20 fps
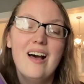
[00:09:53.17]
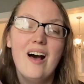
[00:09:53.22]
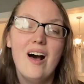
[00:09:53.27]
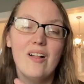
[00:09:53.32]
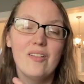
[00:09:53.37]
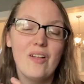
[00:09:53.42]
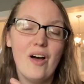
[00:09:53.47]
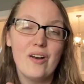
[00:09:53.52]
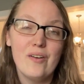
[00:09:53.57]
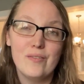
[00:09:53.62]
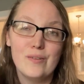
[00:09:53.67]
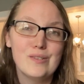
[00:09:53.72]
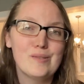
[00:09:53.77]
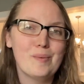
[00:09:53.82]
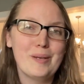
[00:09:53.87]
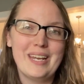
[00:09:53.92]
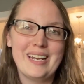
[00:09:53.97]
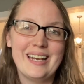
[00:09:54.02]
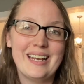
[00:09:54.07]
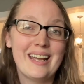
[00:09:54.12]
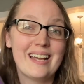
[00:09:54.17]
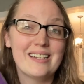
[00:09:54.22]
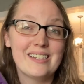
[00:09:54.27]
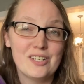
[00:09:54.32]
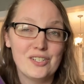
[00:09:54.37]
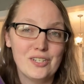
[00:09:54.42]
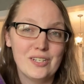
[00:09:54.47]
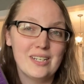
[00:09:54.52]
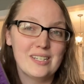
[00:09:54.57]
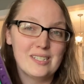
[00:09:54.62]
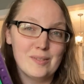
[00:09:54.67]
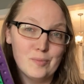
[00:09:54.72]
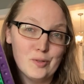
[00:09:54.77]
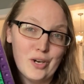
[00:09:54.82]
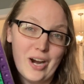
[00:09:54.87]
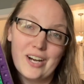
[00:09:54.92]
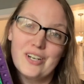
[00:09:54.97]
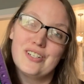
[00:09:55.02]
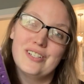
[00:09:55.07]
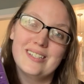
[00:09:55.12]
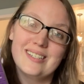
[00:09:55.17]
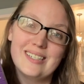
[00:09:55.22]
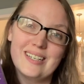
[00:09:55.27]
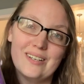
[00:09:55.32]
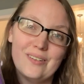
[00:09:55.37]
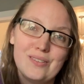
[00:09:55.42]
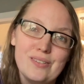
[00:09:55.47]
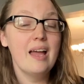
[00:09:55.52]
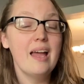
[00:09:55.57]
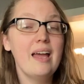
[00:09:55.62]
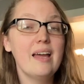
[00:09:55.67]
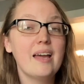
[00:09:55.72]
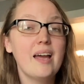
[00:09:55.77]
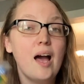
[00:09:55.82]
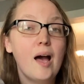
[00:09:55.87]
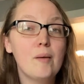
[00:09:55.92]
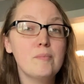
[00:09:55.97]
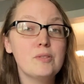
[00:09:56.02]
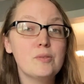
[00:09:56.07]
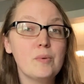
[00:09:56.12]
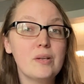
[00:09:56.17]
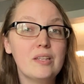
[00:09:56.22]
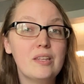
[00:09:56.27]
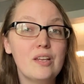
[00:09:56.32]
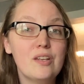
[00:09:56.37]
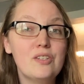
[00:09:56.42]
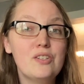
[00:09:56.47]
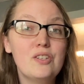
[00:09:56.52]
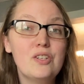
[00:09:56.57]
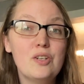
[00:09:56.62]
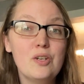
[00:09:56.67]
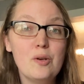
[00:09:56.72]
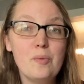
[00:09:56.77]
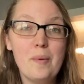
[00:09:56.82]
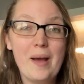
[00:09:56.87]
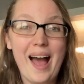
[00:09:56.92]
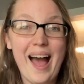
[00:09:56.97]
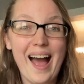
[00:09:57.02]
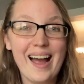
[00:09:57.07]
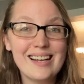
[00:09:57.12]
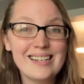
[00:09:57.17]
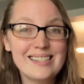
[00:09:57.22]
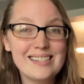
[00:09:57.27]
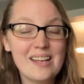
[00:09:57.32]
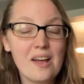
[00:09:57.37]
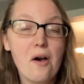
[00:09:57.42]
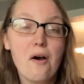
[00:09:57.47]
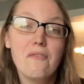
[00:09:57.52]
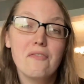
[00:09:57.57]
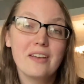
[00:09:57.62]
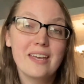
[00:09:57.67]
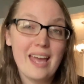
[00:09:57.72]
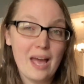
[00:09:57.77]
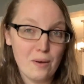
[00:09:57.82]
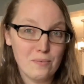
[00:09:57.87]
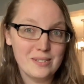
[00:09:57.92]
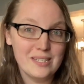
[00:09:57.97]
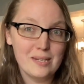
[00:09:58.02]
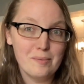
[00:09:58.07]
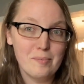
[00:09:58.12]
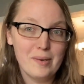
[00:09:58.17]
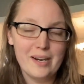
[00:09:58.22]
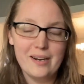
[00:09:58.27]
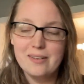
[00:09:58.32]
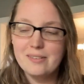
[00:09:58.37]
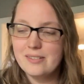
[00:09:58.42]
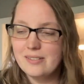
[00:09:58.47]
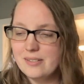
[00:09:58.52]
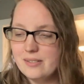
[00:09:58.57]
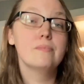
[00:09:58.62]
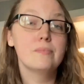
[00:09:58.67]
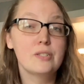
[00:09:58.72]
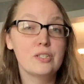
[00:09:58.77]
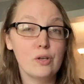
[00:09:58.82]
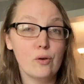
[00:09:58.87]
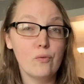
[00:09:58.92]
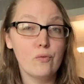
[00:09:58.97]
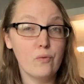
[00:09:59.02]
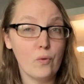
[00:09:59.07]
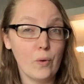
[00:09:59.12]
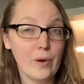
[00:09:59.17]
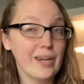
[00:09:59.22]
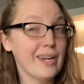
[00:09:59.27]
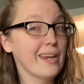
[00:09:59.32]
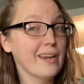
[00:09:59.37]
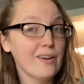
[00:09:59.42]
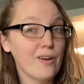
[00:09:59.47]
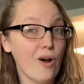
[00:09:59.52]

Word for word: a lot of those beginning addition and subtraction skills. It comes with two packs of counting bears, so 40 in